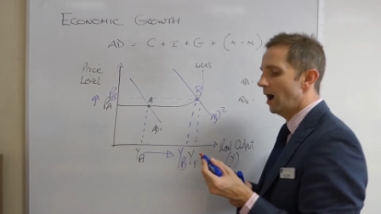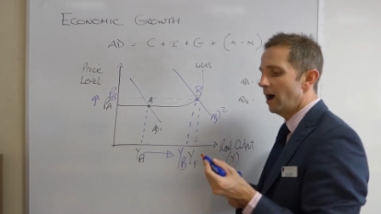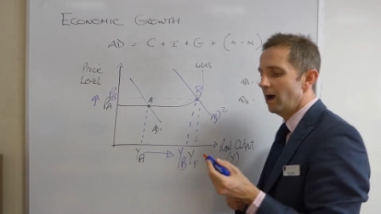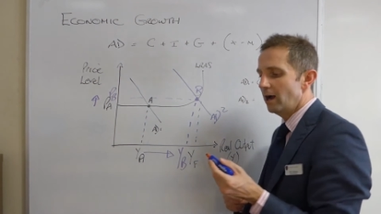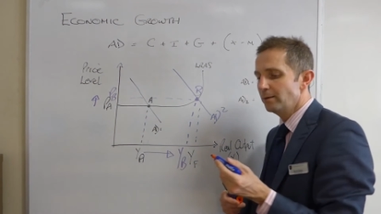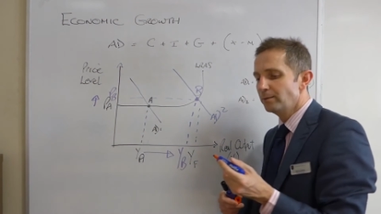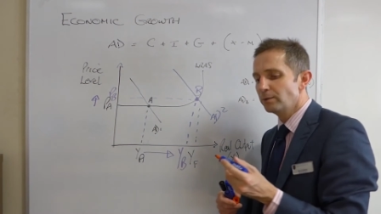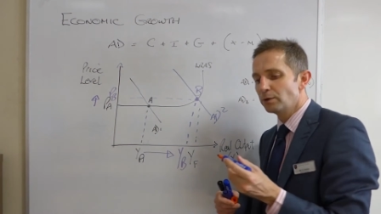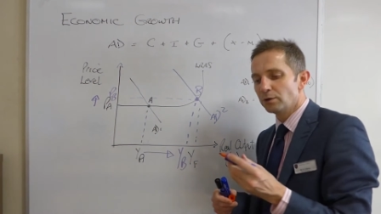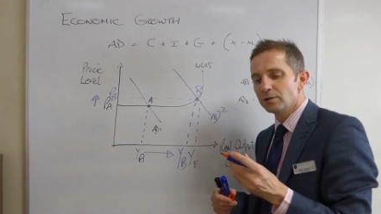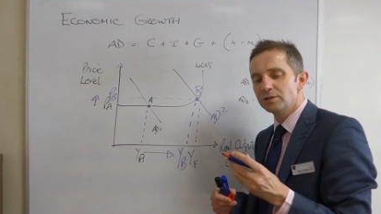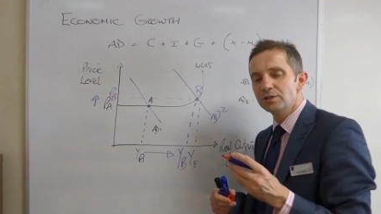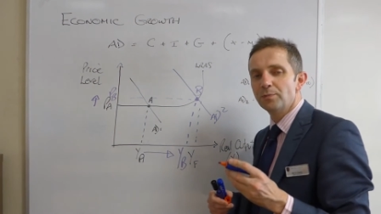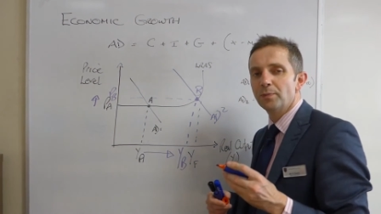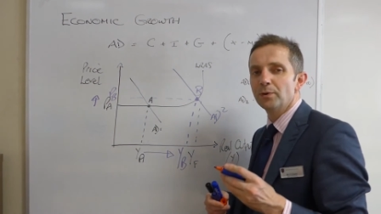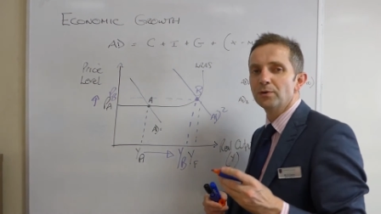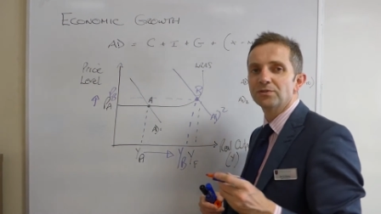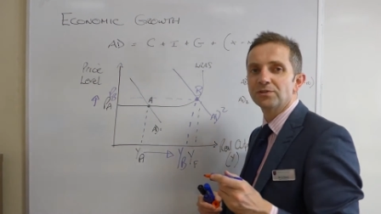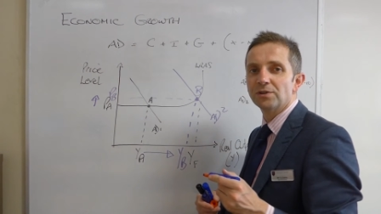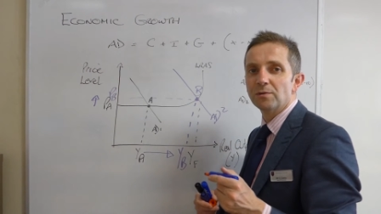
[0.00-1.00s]
I'm going to
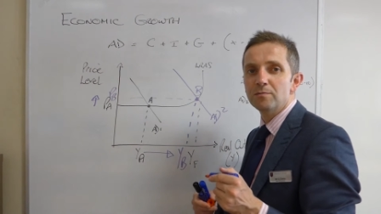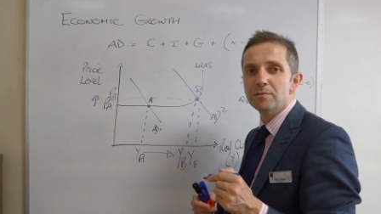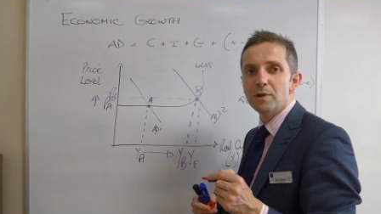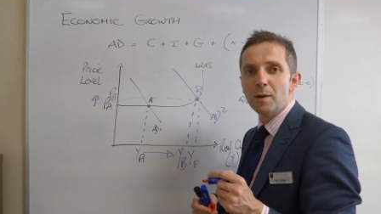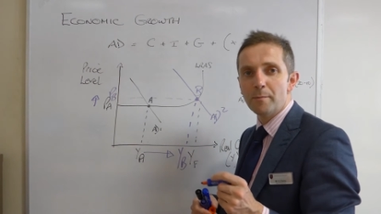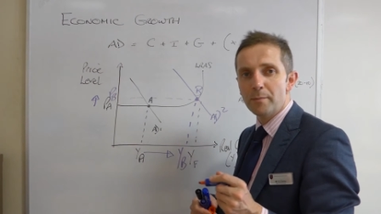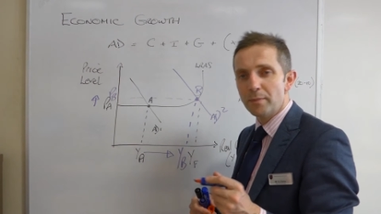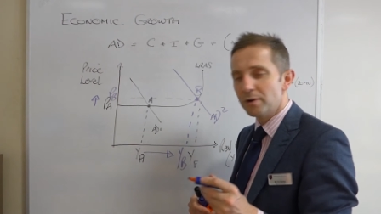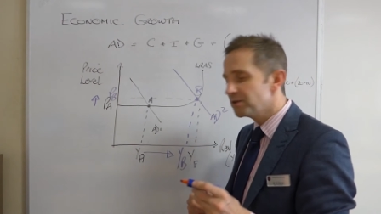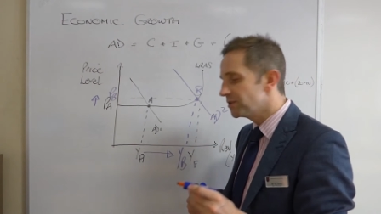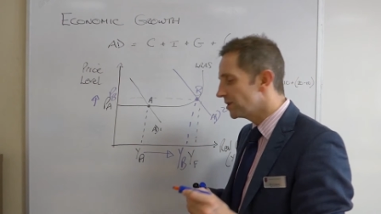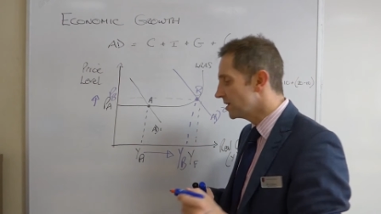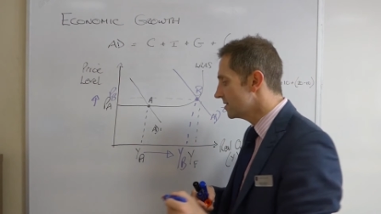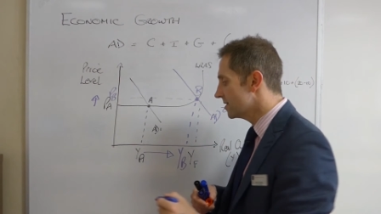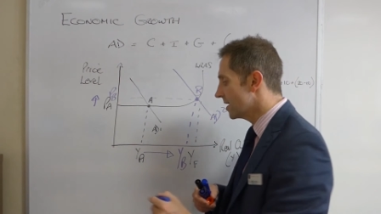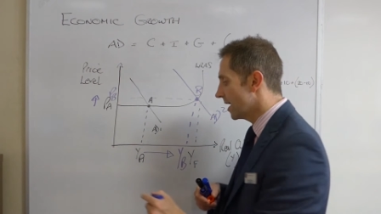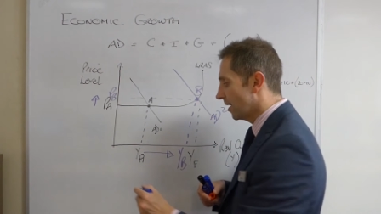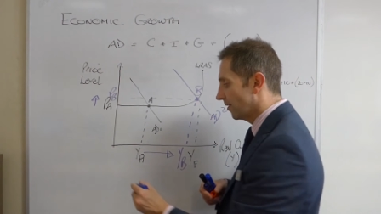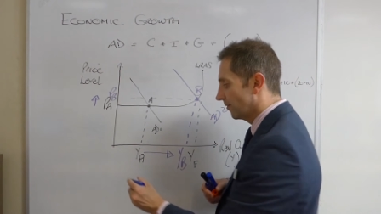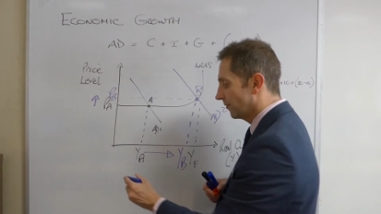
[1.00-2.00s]
put some numbers
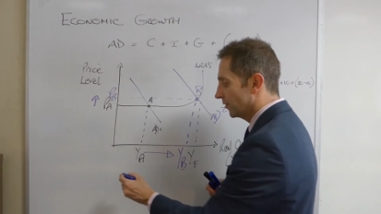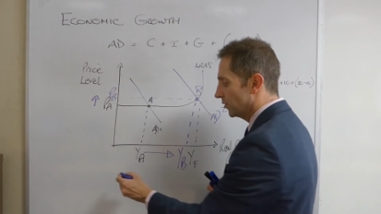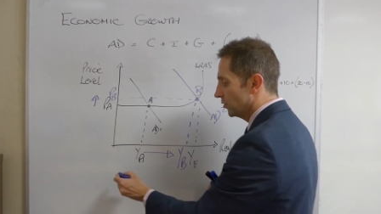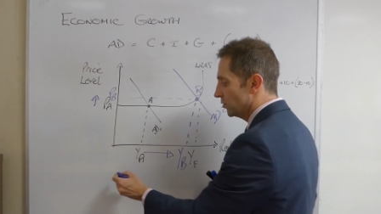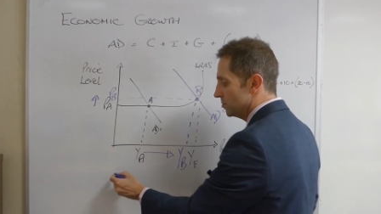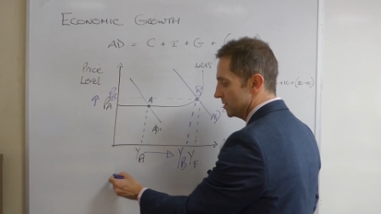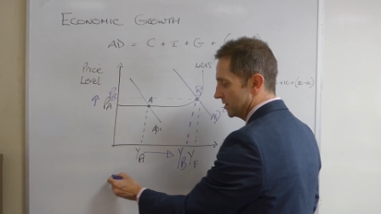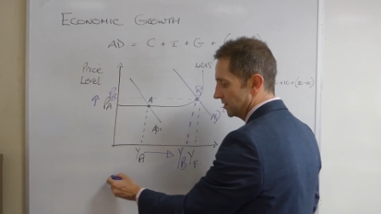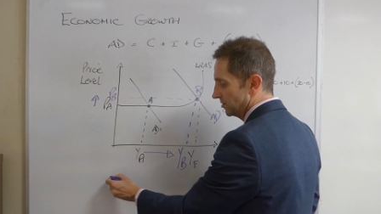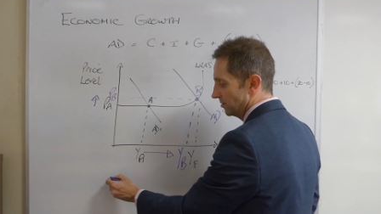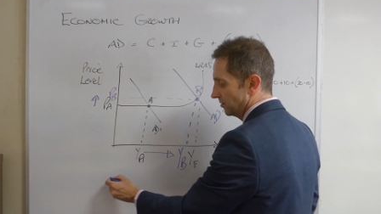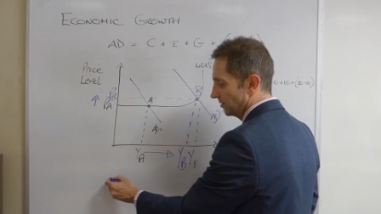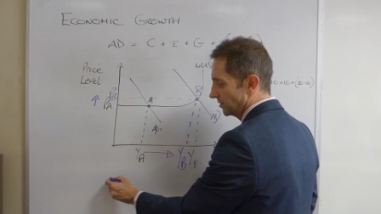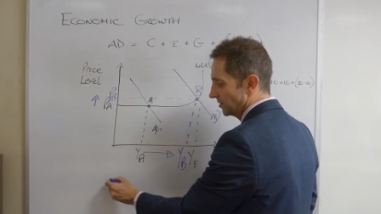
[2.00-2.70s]
in there for you, Mr.